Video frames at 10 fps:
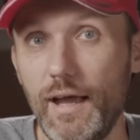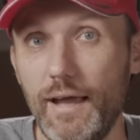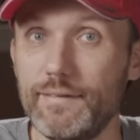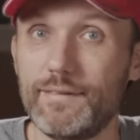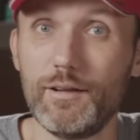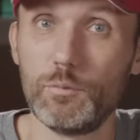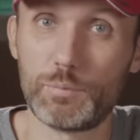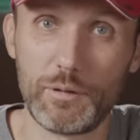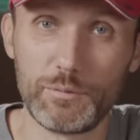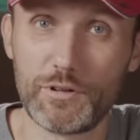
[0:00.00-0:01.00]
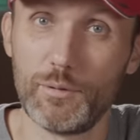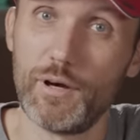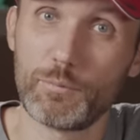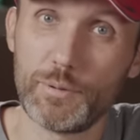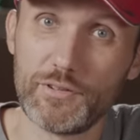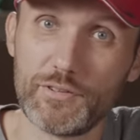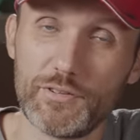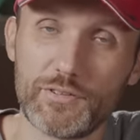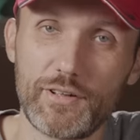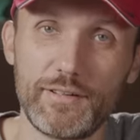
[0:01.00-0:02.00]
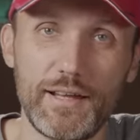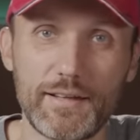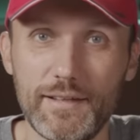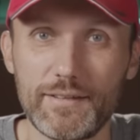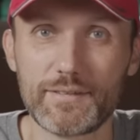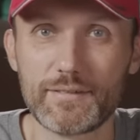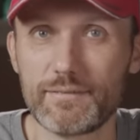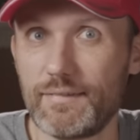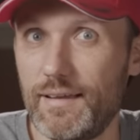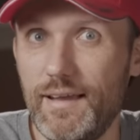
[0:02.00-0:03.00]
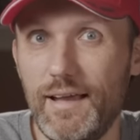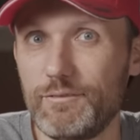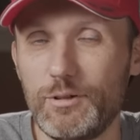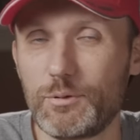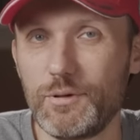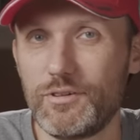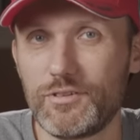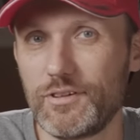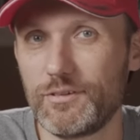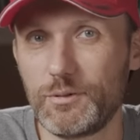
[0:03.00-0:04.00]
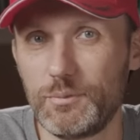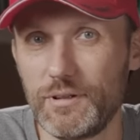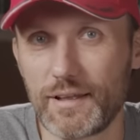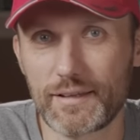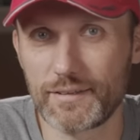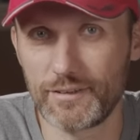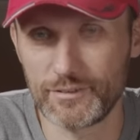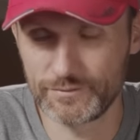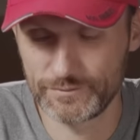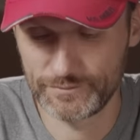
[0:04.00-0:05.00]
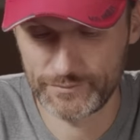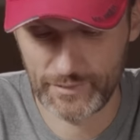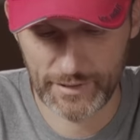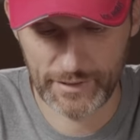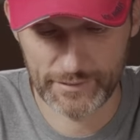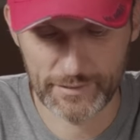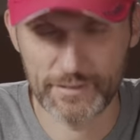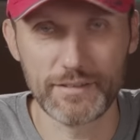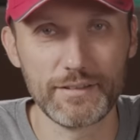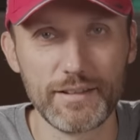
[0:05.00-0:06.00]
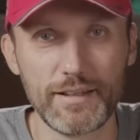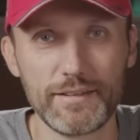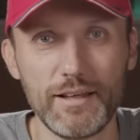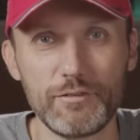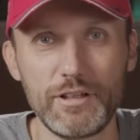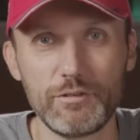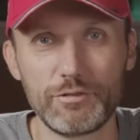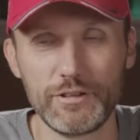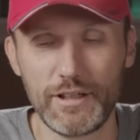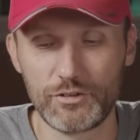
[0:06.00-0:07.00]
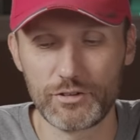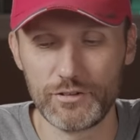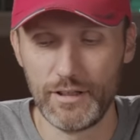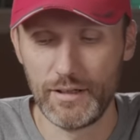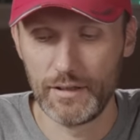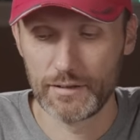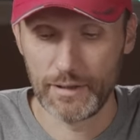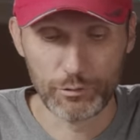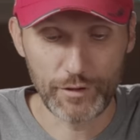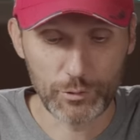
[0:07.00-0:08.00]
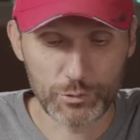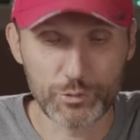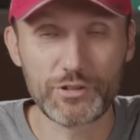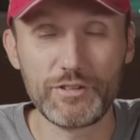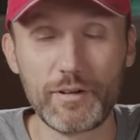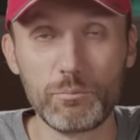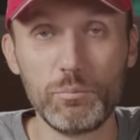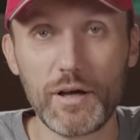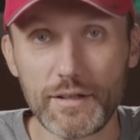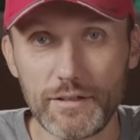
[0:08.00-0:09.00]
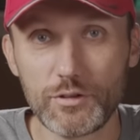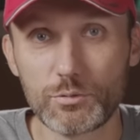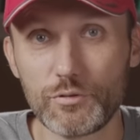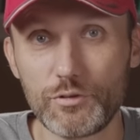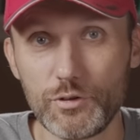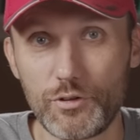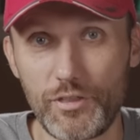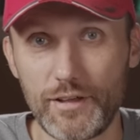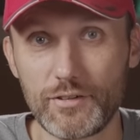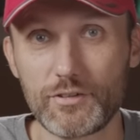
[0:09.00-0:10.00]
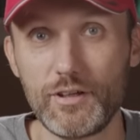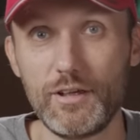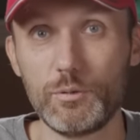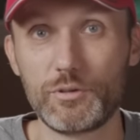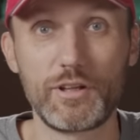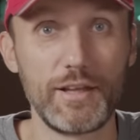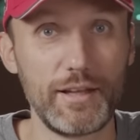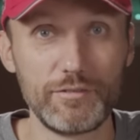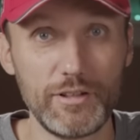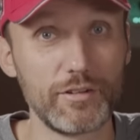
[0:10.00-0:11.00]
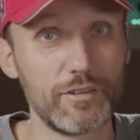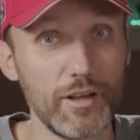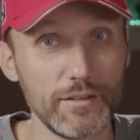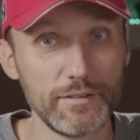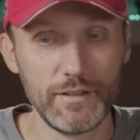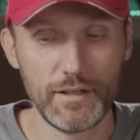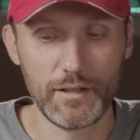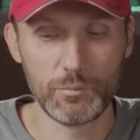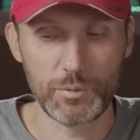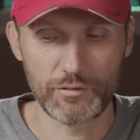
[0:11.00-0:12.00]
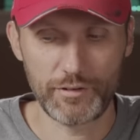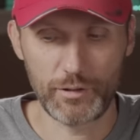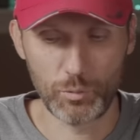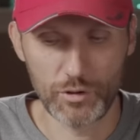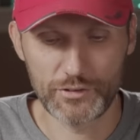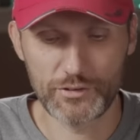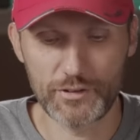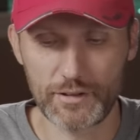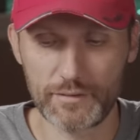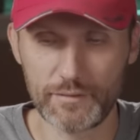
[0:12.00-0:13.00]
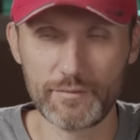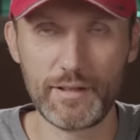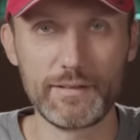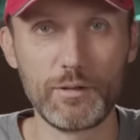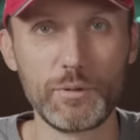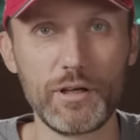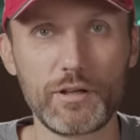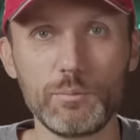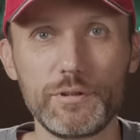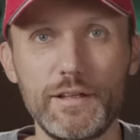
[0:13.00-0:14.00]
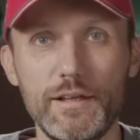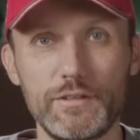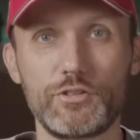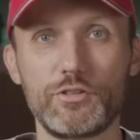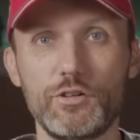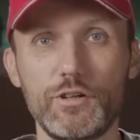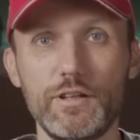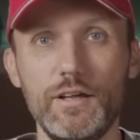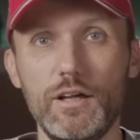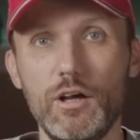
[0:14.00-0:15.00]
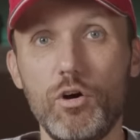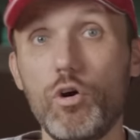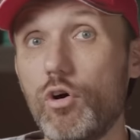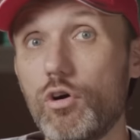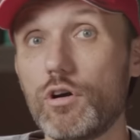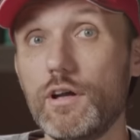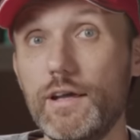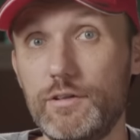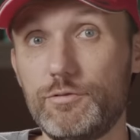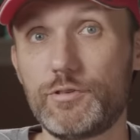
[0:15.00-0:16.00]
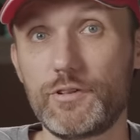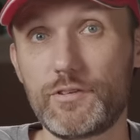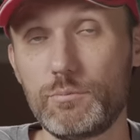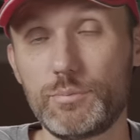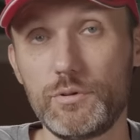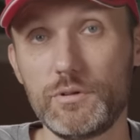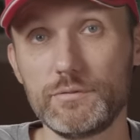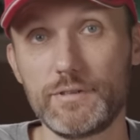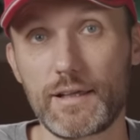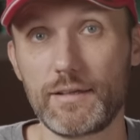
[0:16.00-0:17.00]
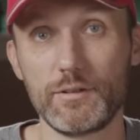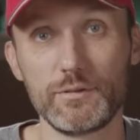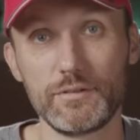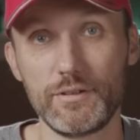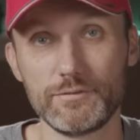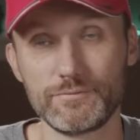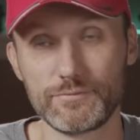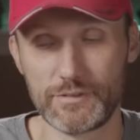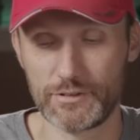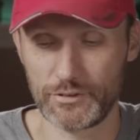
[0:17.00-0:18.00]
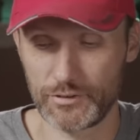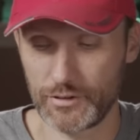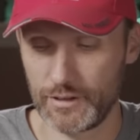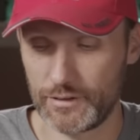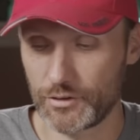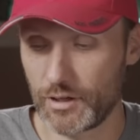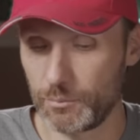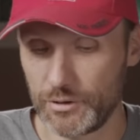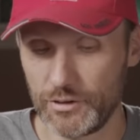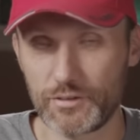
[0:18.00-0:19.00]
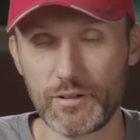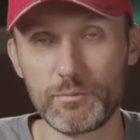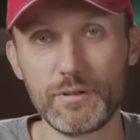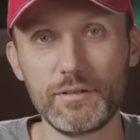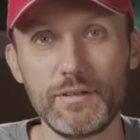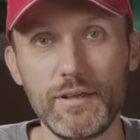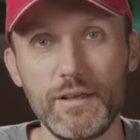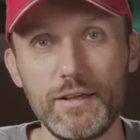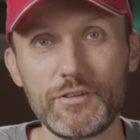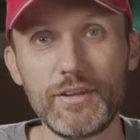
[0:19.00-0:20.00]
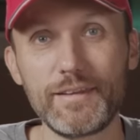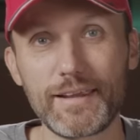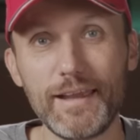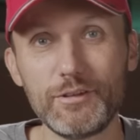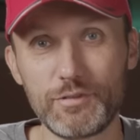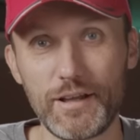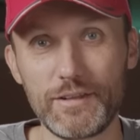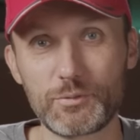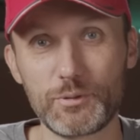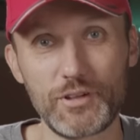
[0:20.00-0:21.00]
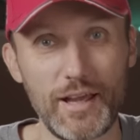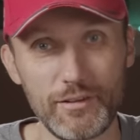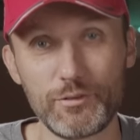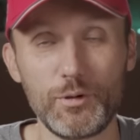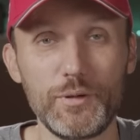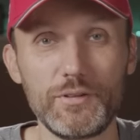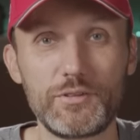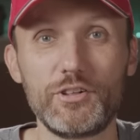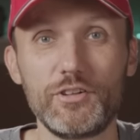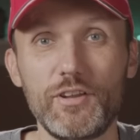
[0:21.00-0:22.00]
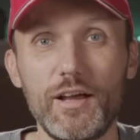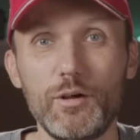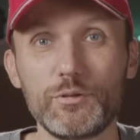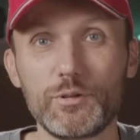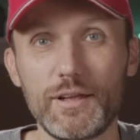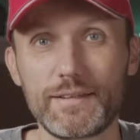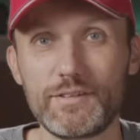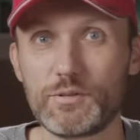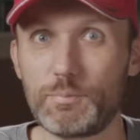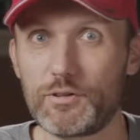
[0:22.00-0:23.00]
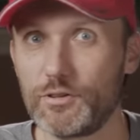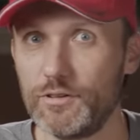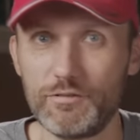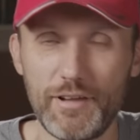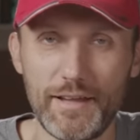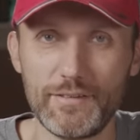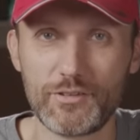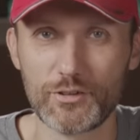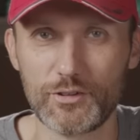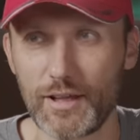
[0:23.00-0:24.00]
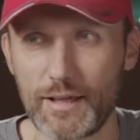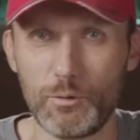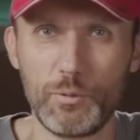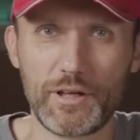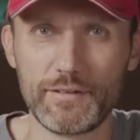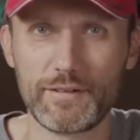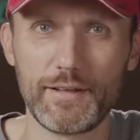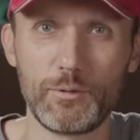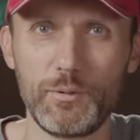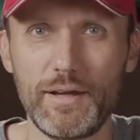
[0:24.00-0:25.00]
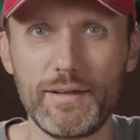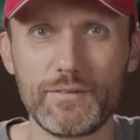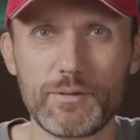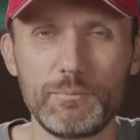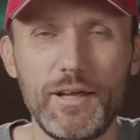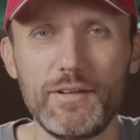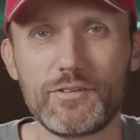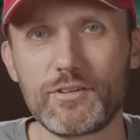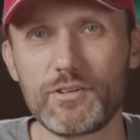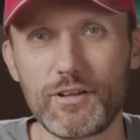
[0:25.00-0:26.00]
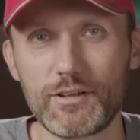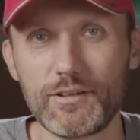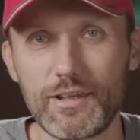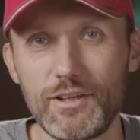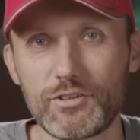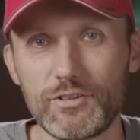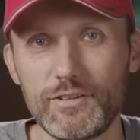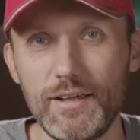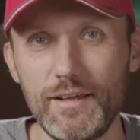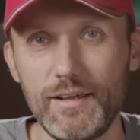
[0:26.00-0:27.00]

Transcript: and they'll probably go out of business and in that case I have no reason to be like, you know, I guess, again, have any affiliation. Now if I was receiving money to review things, which again I've never done, but if I was then yeah, that would be a completely other story or if, for example, like I know that you know there's uh, there's companies that have been sending invites, which I've always turned down to like these special events or like a weekend getaway in some nice exotic location,